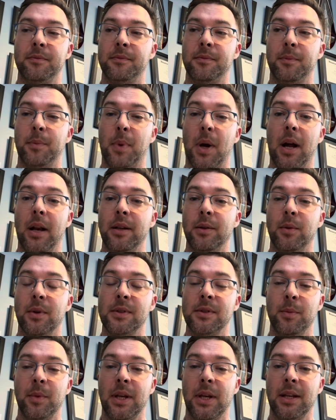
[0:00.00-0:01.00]
body
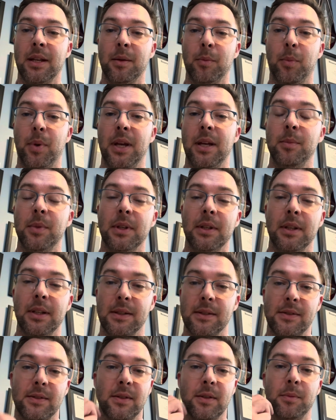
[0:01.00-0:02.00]
wasn't making pigment
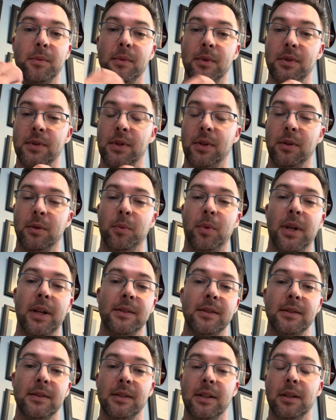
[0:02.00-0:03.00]
in certain
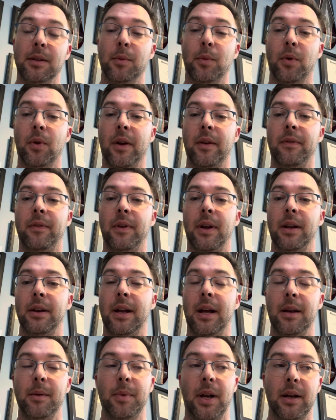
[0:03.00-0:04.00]
places, and the more I found
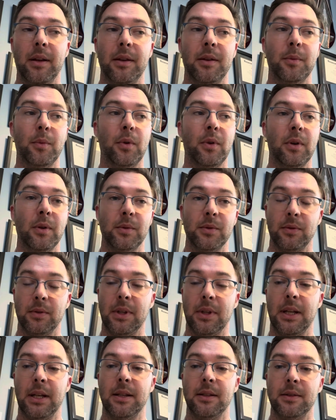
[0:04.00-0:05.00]
out about it, the more it was
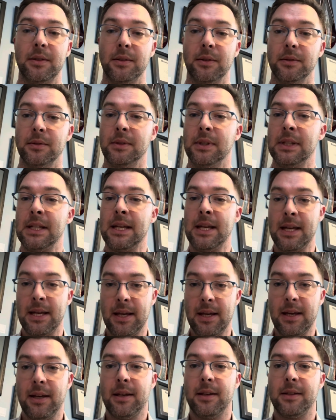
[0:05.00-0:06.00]
related to
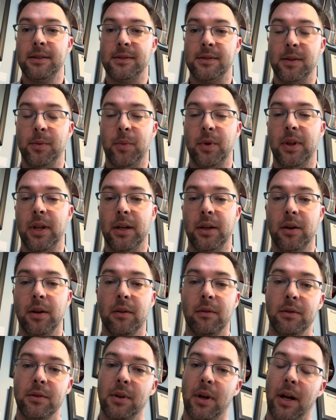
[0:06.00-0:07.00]
sympathetic
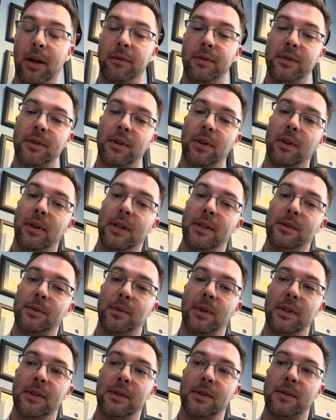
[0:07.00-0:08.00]
overdrive. So this
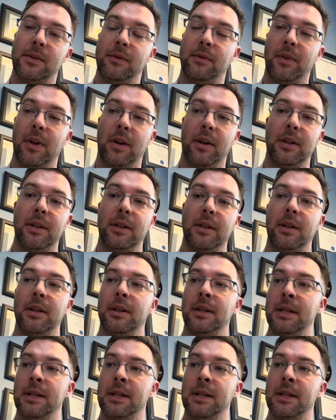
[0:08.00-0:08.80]
was and